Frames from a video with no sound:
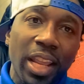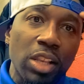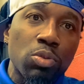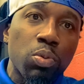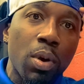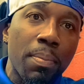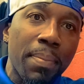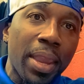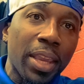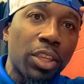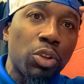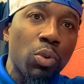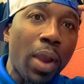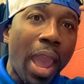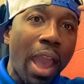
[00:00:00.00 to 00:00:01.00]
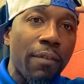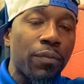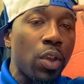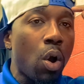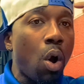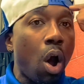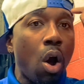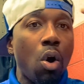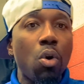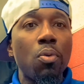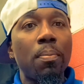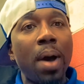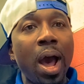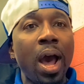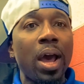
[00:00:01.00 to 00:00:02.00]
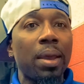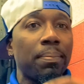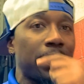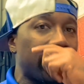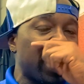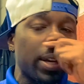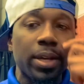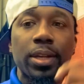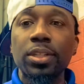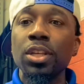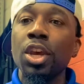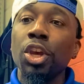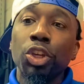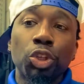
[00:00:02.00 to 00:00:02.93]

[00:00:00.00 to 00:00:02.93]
that's what make you have your own mind because